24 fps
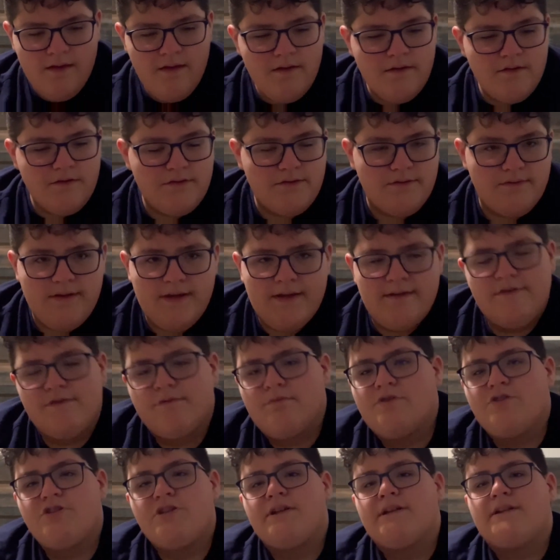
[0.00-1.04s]
So yeah,
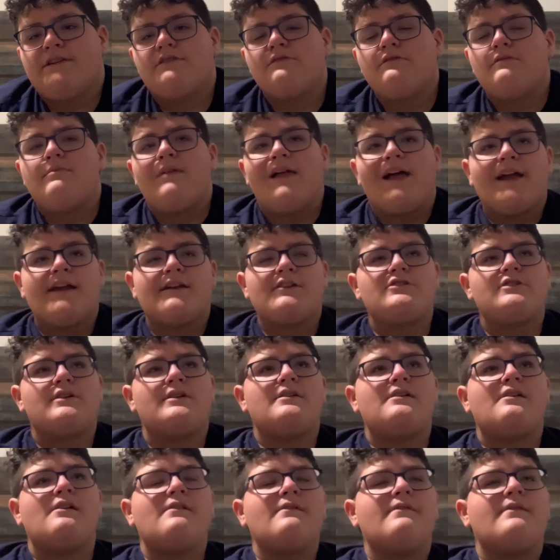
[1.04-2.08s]
switching into a black
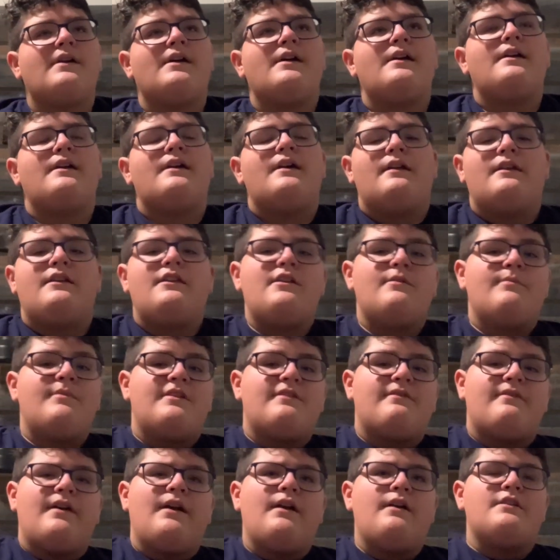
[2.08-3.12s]
shelf,
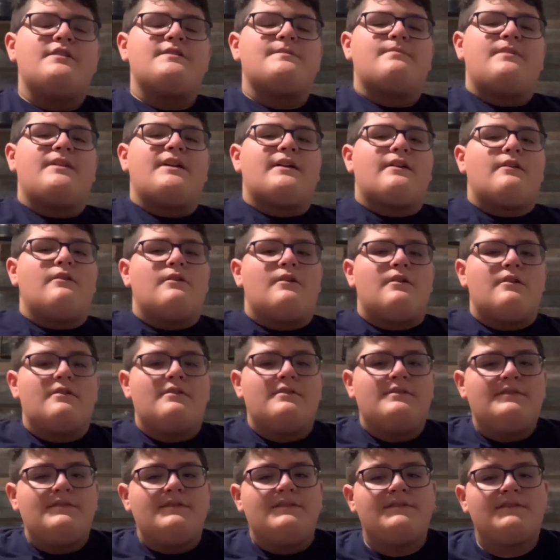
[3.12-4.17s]
dehumidifiers, blackout
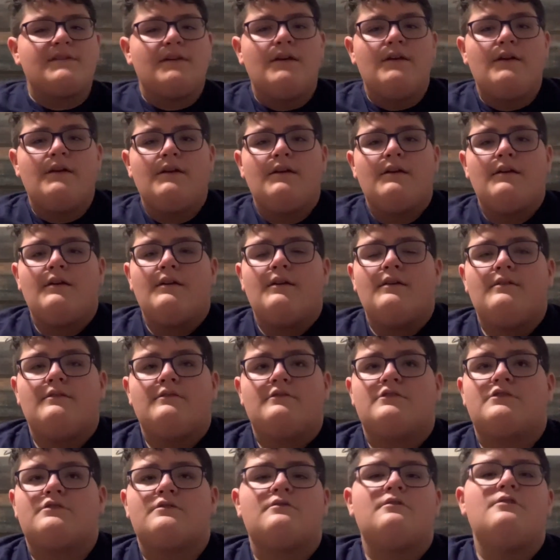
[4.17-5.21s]
curtains,
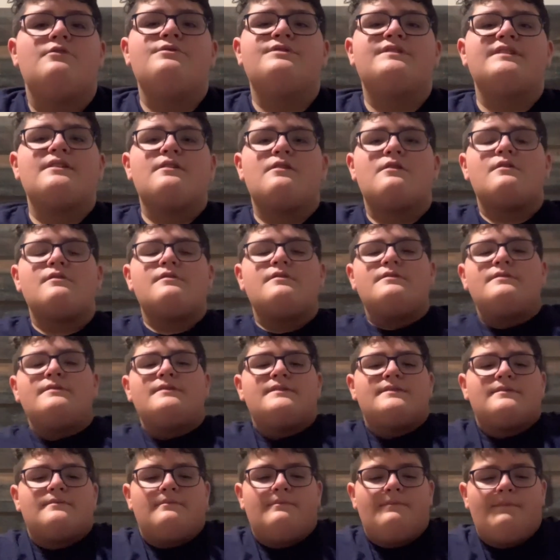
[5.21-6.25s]
just closing
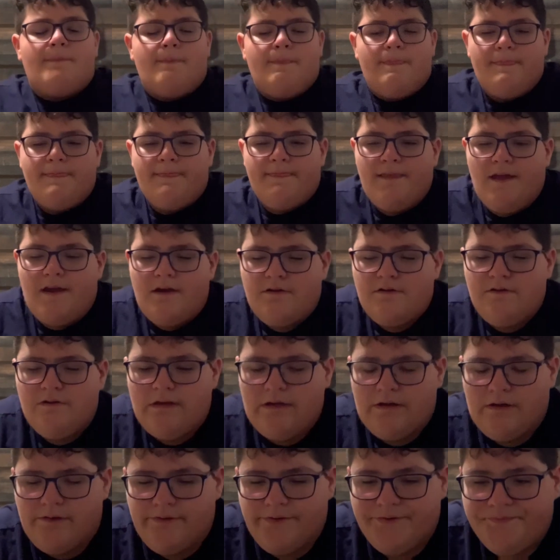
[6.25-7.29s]
curtains, there
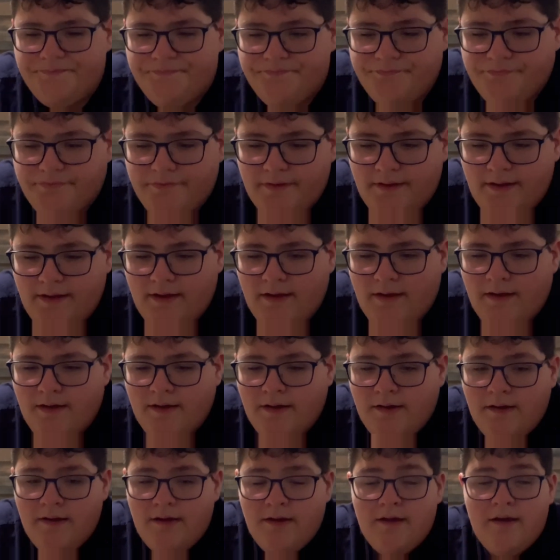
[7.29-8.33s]
you go.
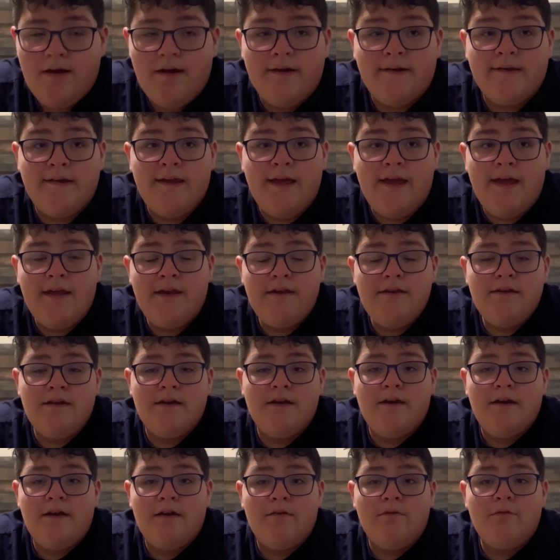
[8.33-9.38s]
Again,
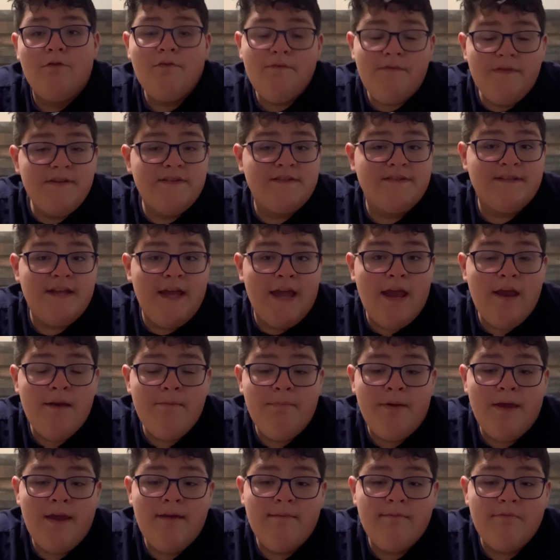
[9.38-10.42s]
with the
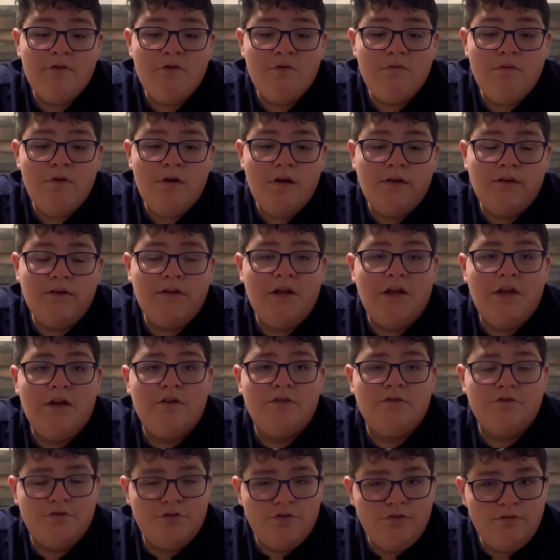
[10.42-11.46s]
sandpaper one,
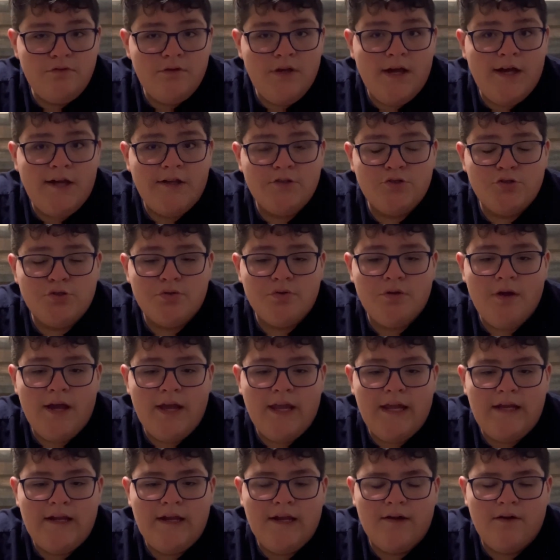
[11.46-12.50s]
do not try
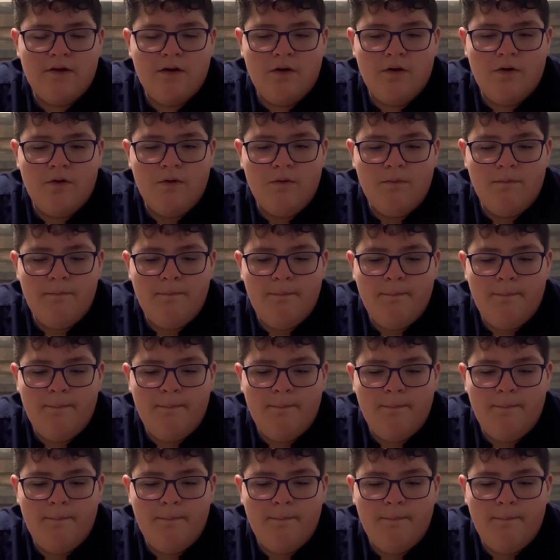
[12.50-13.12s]
it at home,